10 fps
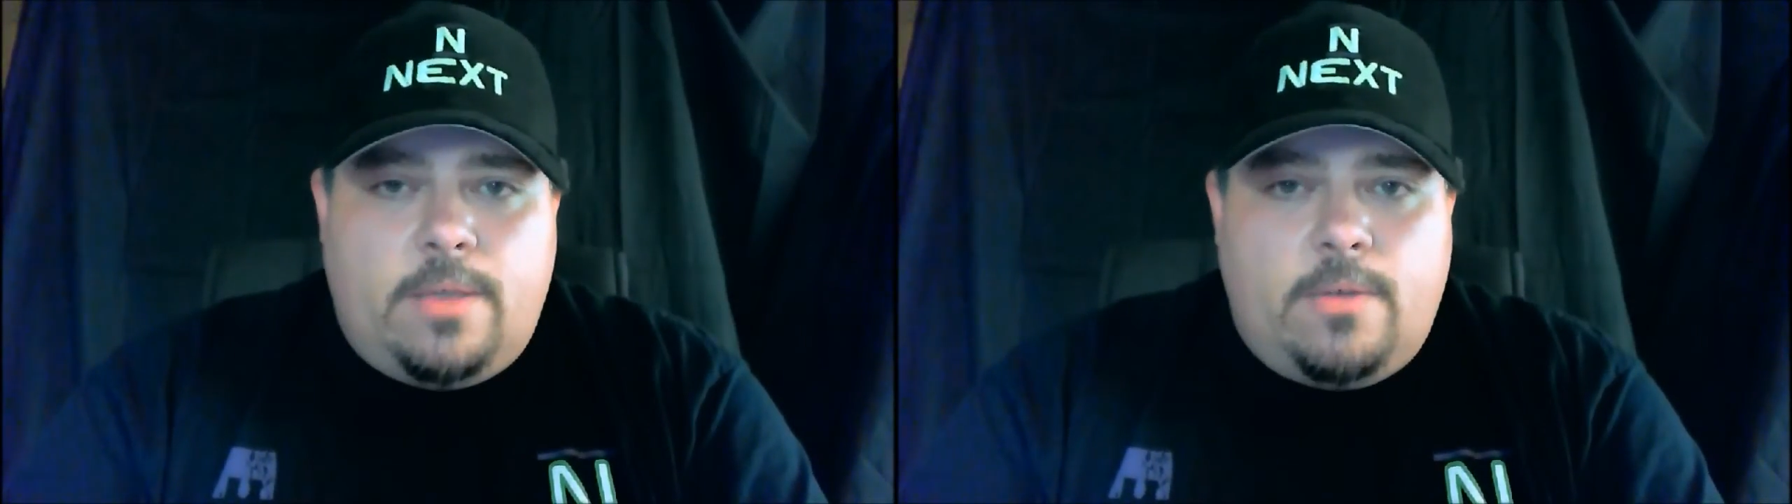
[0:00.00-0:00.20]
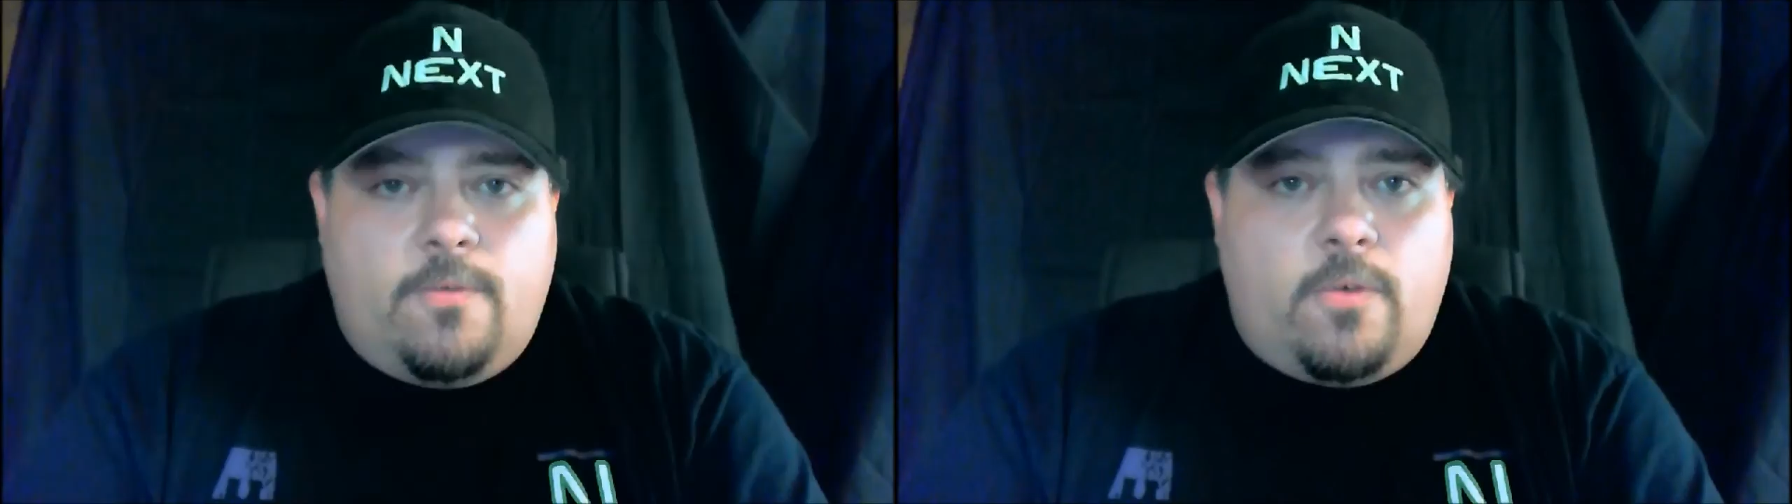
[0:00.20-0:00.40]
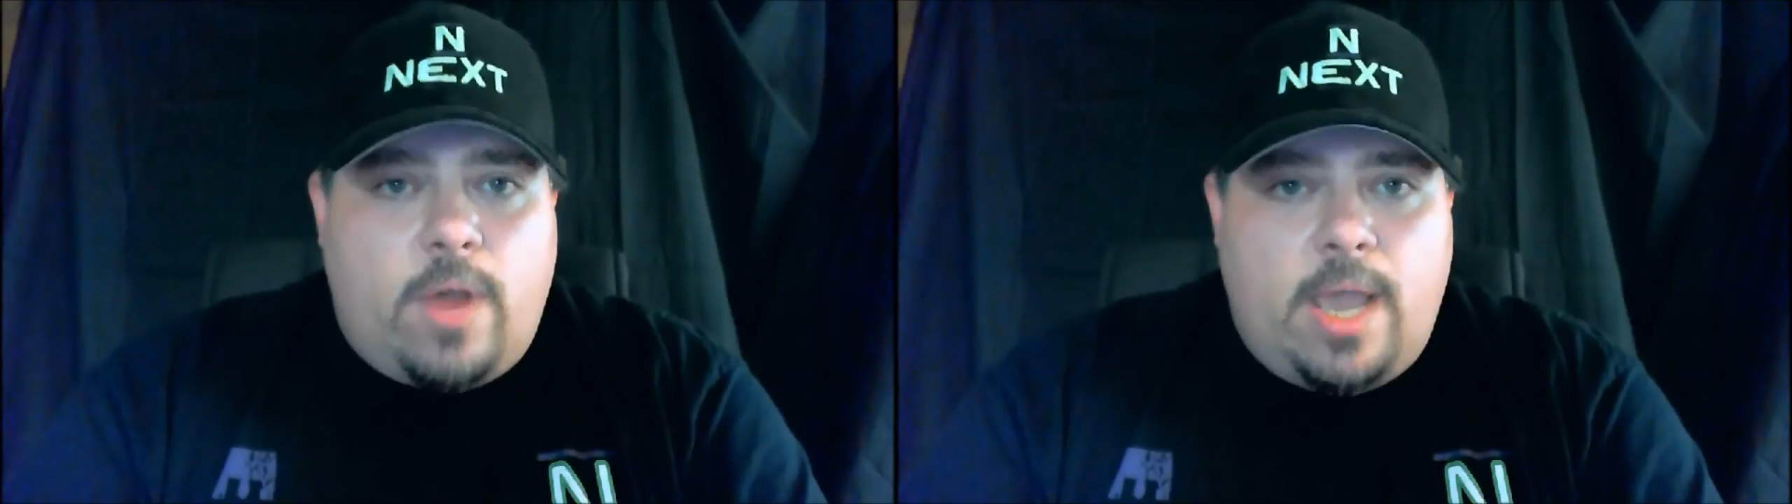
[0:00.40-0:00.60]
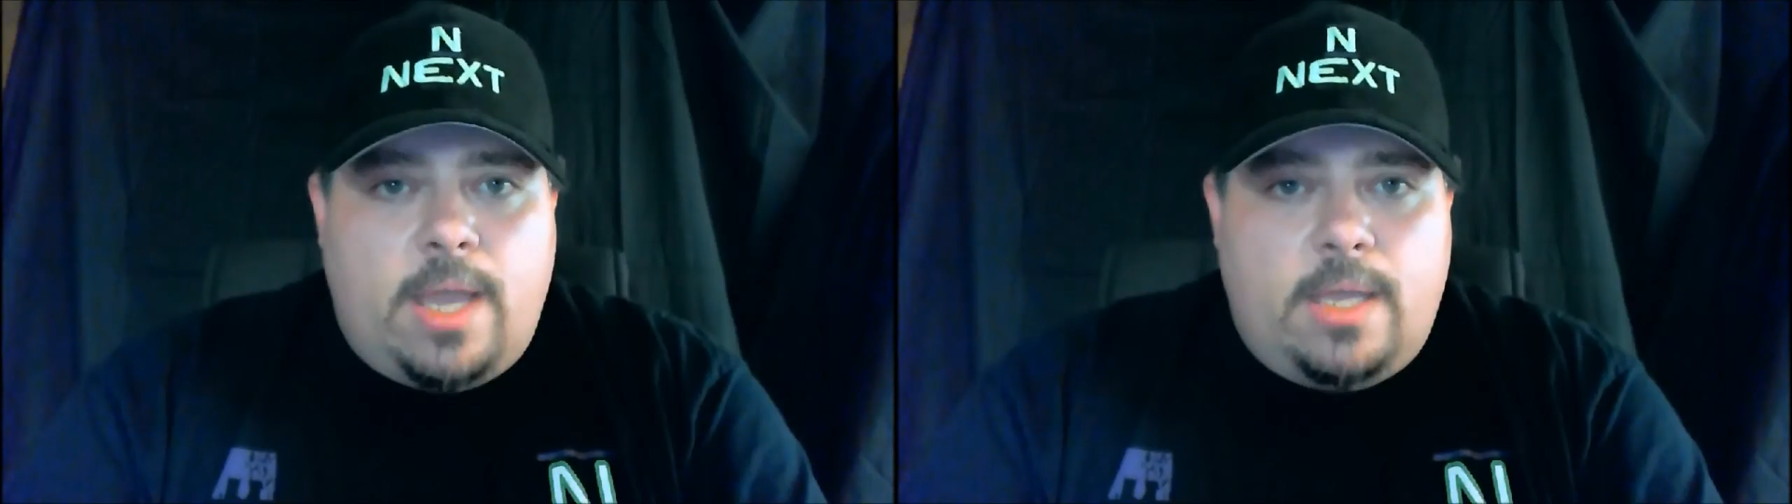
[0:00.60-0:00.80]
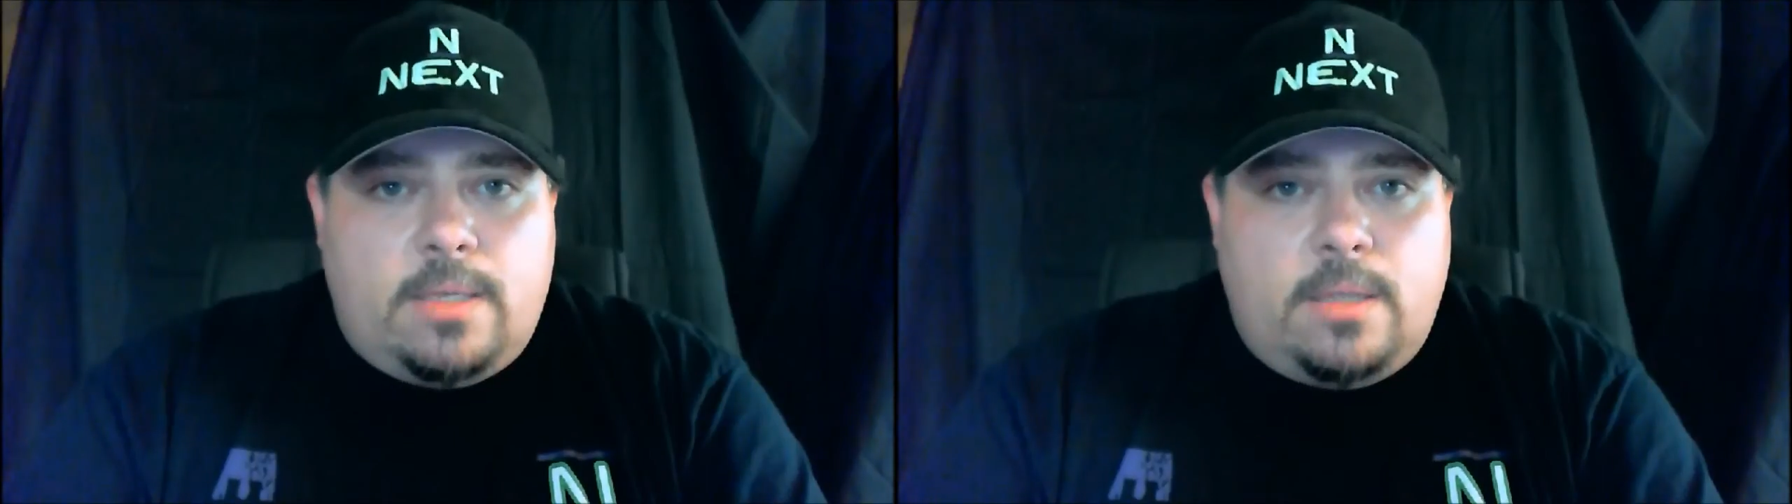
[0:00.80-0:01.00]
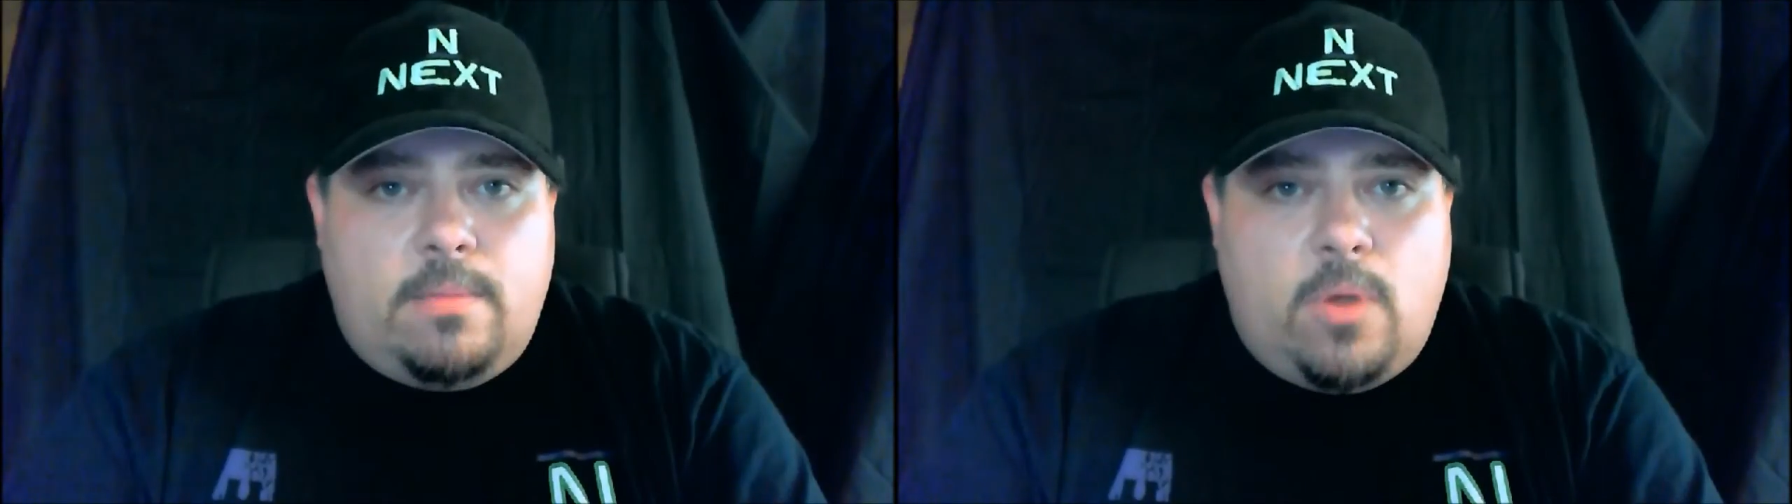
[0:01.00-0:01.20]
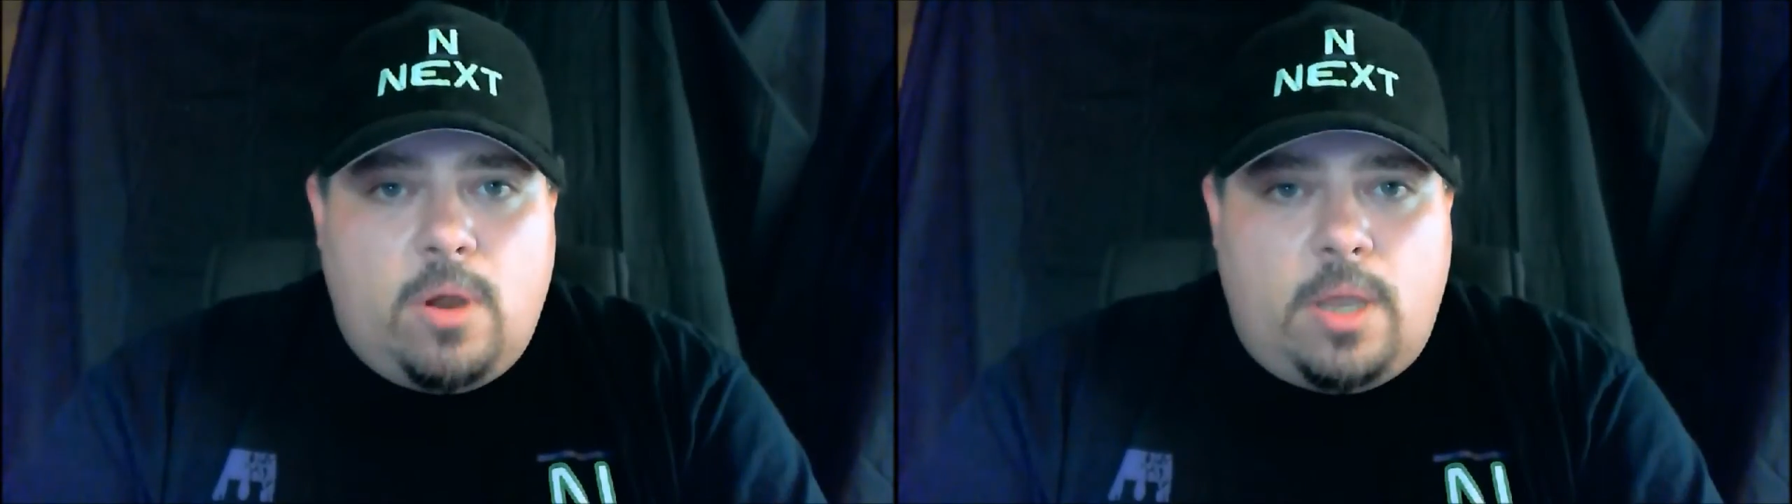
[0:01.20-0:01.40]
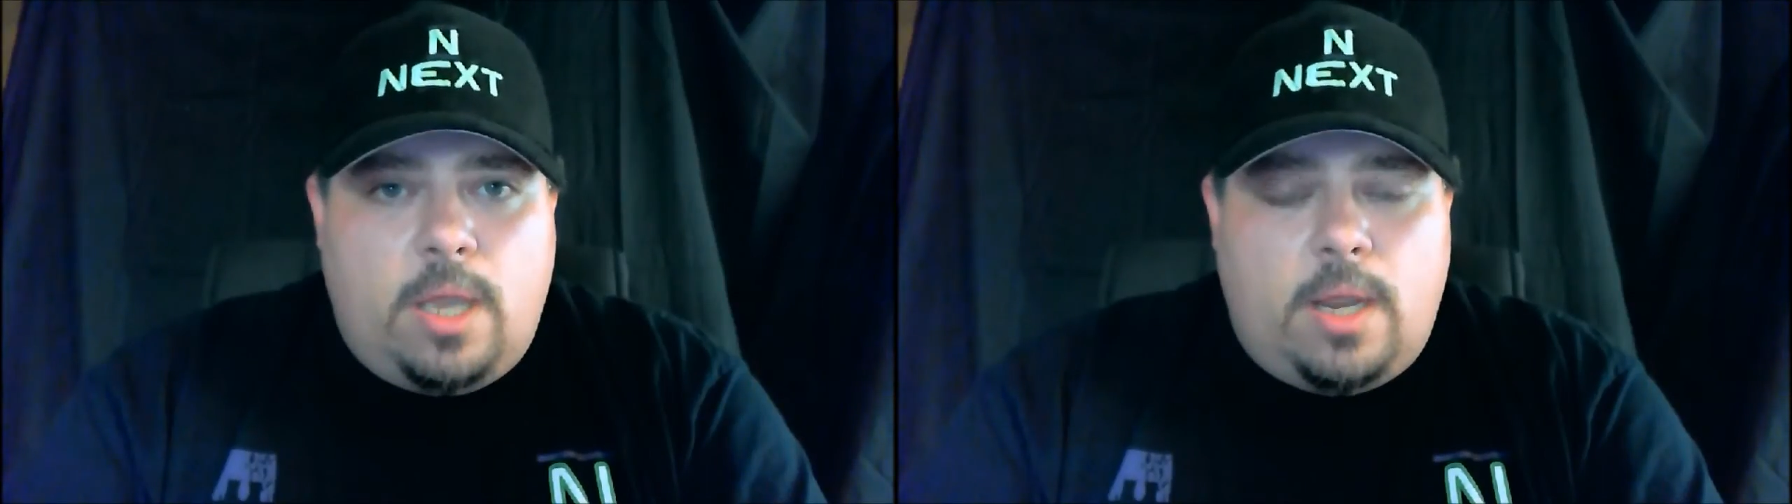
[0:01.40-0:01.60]
other varieties on the
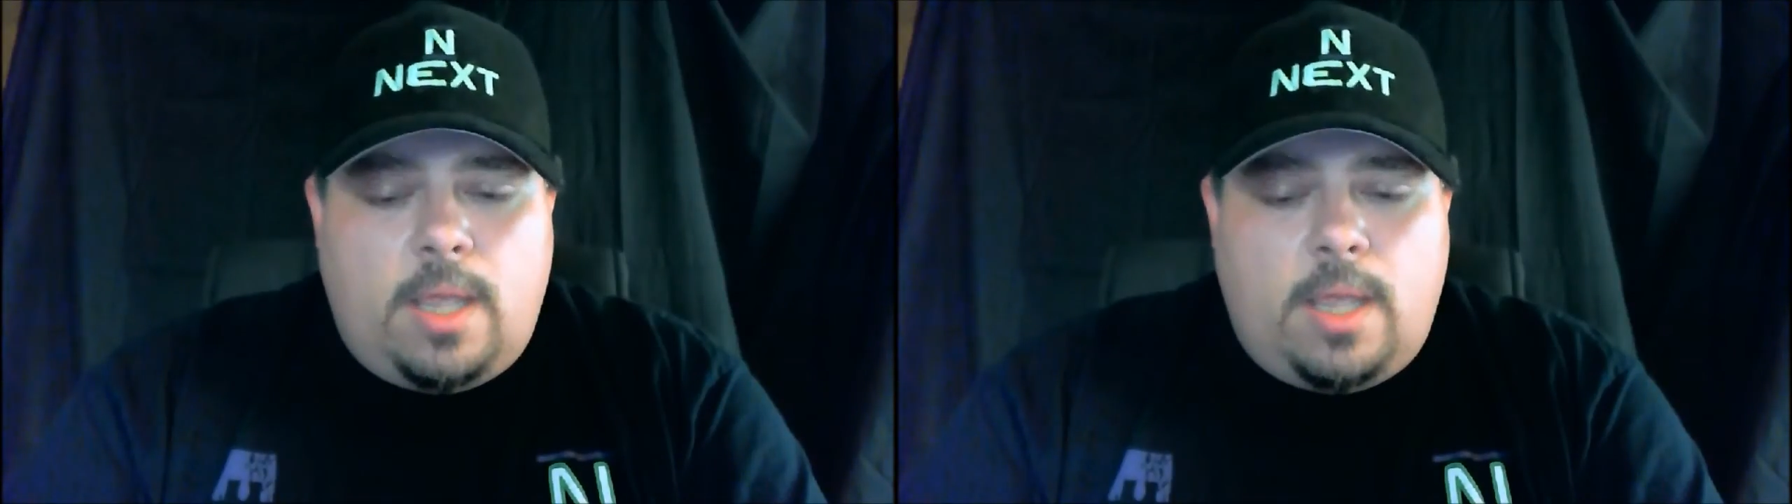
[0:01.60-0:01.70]
market,